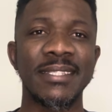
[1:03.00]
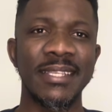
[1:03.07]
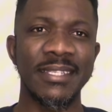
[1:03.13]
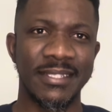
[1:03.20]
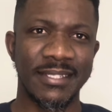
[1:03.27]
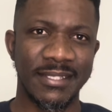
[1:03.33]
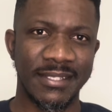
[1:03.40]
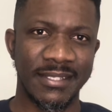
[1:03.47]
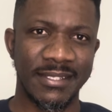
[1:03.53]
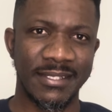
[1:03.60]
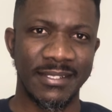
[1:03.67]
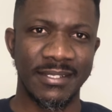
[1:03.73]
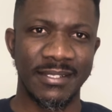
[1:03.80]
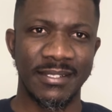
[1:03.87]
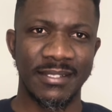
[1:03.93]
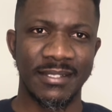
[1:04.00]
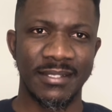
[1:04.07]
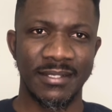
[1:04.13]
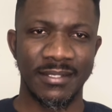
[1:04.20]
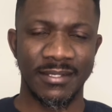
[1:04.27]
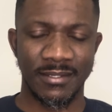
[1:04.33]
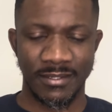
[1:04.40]
this,
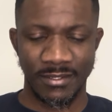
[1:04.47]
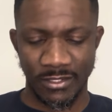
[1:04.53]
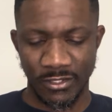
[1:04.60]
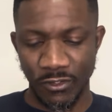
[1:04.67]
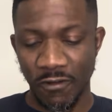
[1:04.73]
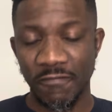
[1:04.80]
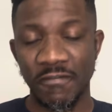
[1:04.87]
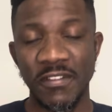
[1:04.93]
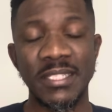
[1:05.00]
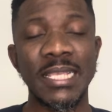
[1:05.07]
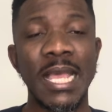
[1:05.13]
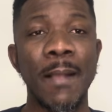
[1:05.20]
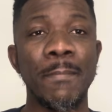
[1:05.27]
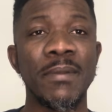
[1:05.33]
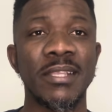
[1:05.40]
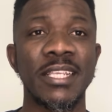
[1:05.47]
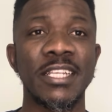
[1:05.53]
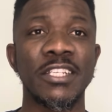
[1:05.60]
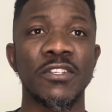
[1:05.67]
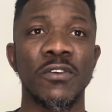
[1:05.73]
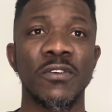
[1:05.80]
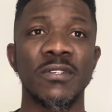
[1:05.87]
your visa
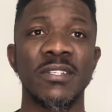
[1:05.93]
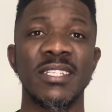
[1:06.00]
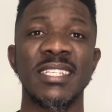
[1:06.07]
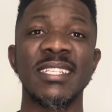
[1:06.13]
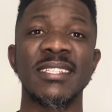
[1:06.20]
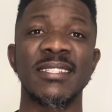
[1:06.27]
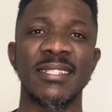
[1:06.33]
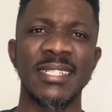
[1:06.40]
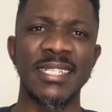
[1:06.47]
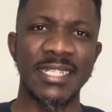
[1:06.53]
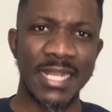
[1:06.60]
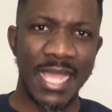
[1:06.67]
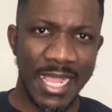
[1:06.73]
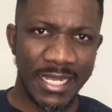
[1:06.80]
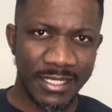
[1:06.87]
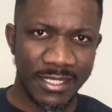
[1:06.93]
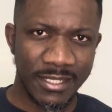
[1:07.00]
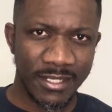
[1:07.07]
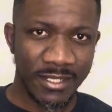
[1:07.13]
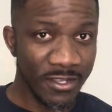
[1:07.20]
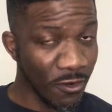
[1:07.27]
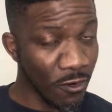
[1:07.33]
application is denied
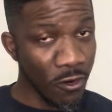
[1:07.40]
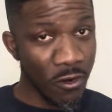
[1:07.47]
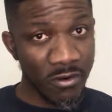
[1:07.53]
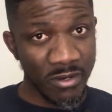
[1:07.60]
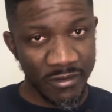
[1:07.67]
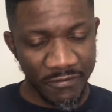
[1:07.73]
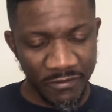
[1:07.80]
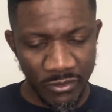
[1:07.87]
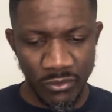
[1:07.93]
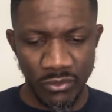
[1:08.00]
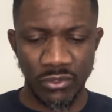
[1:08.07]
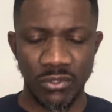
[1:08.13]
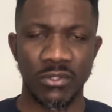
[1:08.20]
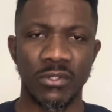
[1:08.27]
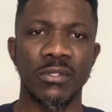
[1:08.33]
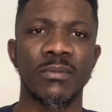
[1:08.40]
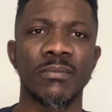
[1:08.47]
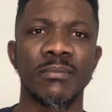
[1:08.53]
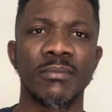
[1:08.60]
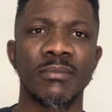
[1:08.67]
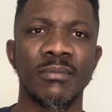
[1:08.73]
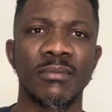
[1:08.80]
or refused.
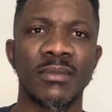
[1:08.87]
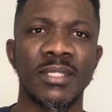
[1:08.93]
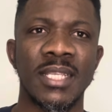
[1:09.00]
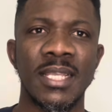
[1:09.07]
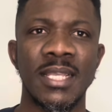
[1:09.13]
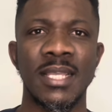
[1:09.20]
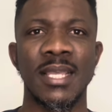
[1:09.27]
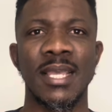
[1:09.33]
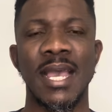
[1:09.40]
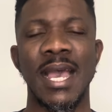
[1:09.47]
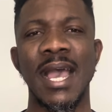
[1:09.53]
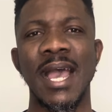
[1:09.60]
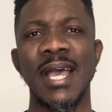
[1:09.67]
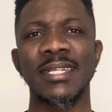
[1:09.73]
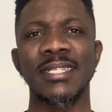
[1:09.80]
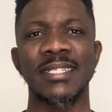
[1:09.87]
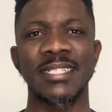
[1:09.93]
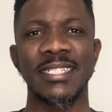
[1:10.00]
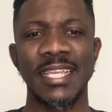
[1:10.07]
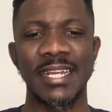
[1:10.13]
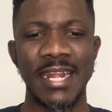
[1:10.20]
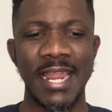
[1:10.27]
And
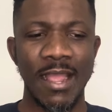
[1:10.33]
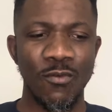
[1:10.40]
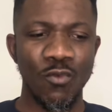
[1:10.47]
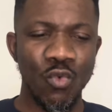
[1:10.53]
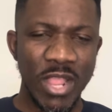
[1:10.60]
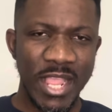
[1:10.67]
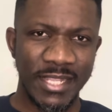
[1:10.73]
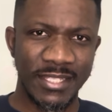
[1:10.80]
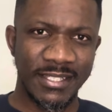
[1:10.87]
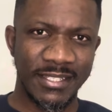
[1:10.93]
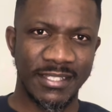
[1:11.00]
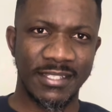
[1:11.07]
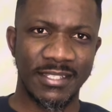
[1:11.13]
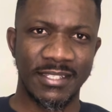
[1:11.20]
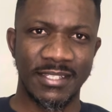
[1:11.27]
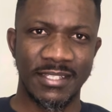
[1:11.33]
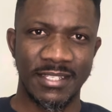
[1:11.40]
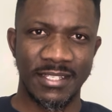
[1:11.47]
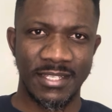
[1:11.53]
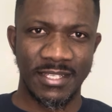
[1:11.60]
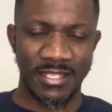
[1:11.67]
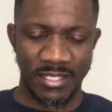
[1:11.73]
there are ways
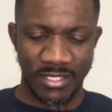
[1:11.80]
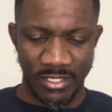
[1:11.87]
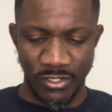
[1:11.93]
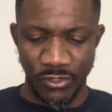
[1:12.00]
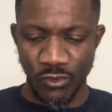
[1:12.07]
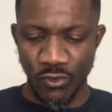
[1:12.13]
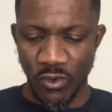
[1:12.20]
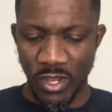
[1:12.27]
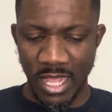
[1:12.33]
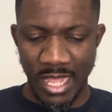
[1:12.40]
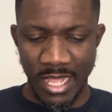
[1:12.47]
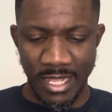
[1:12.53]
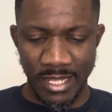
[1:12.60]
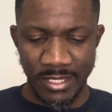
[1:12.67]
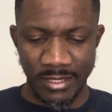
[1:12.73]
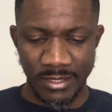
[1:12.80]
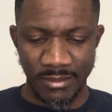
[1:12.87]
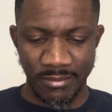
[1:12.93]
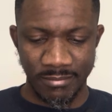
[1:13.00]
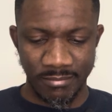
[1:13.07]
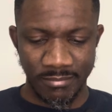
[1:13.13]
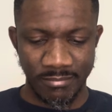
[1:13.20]
you can
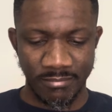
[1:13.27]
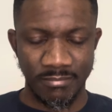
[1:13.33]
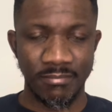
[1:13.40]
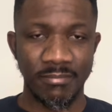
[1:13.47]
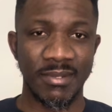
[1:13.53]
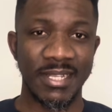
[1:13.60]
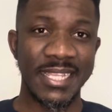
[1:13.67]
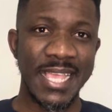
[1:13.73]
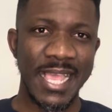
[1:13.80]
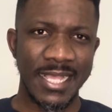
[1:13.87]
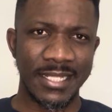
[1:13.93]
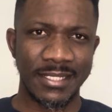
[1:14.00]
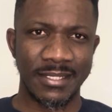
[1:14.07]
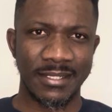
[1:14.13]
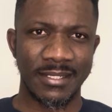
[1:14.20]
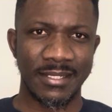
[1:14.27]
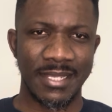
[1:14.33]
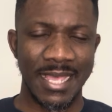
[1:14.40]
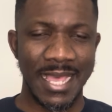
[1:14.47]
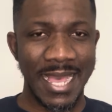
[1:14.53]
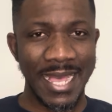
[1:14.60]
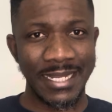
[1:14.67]
get
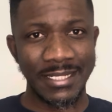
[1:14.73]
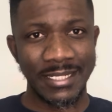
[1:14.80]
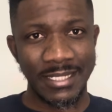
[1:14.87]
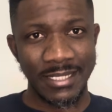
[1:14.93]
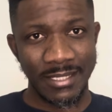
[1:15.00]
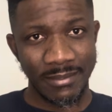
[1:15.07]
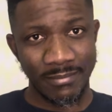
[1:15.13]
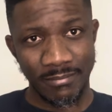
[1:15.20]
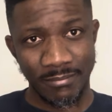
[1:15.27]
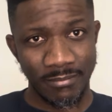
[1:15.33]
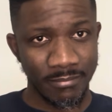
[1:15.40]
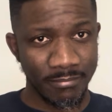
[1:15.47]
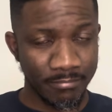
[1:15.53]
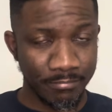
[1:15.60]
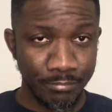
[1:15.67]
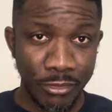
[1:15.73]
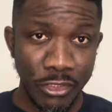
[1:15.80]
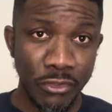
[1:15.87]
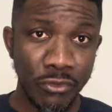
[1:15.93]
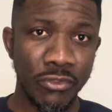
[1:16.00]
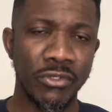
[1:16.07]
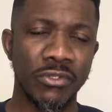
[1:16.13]
and
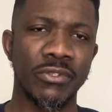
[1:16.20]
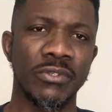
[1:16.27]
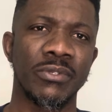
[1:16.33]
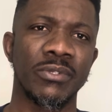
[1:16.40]
build